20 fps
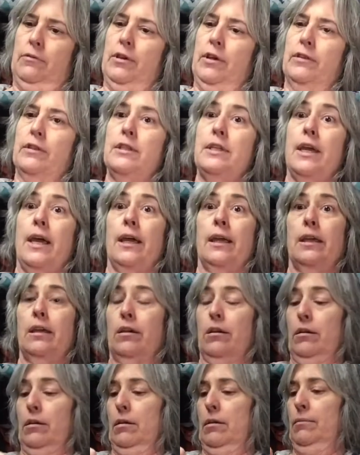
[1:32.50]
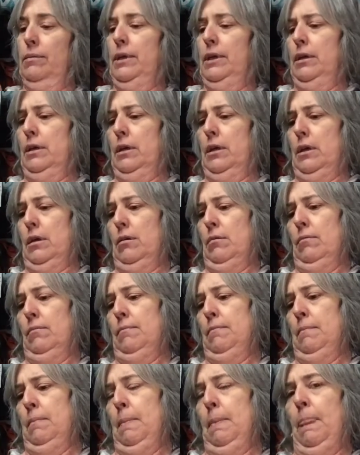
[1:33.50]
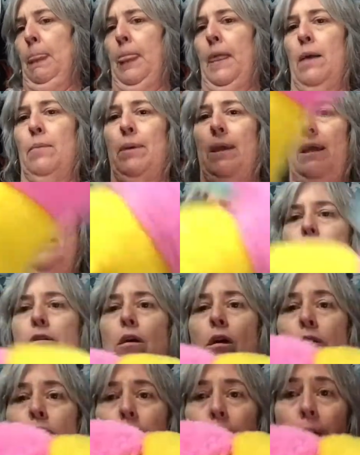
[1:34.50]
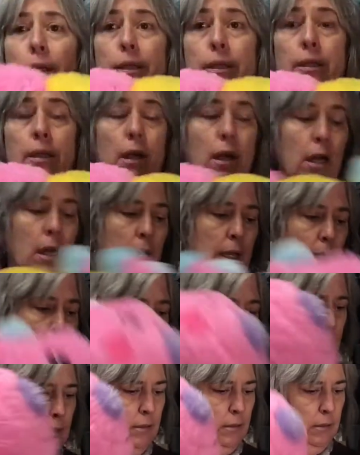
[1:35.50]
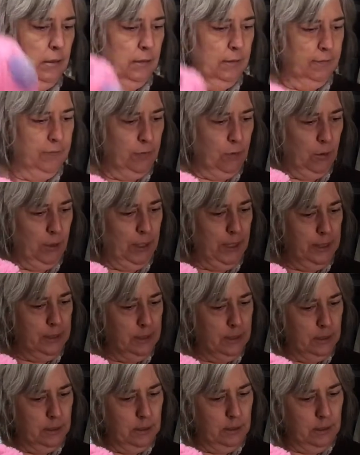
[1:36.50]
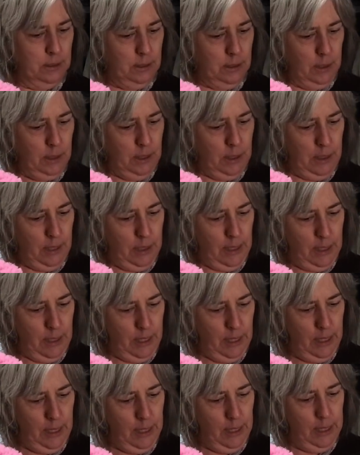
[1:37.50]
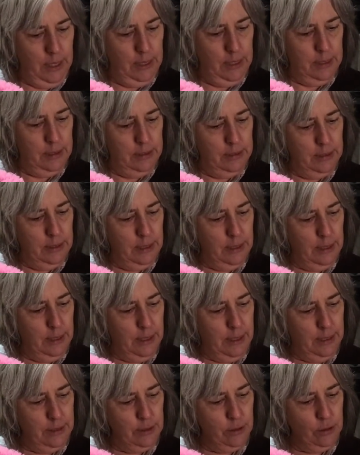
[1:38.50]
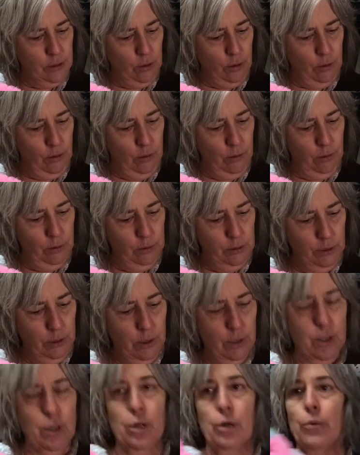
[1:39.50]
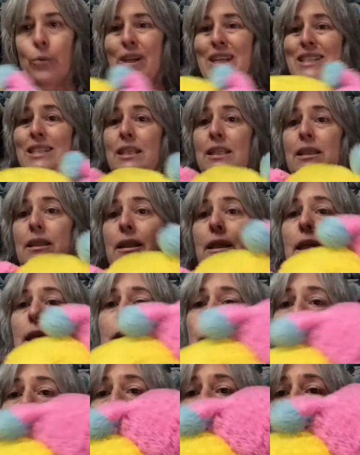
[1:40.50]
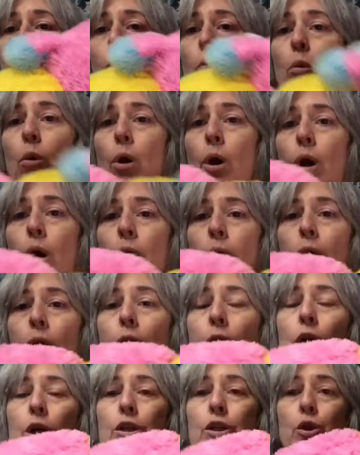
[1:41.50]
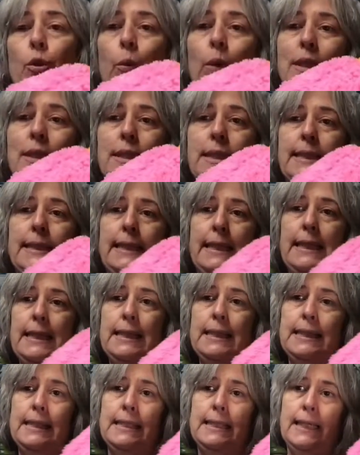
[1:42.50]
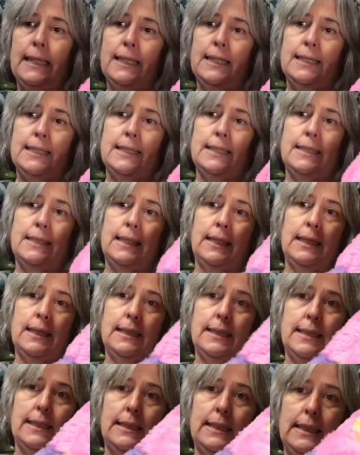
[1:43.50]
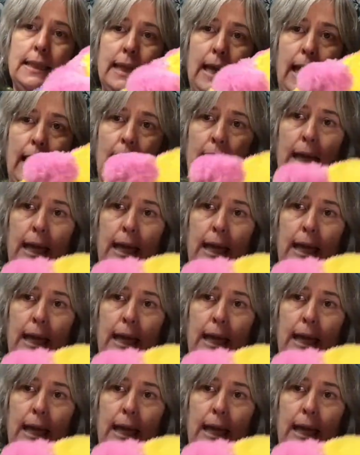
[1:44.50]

I felt the tag error a minute ago. I paid $1.99 for it, and it has sold recently for $26.69.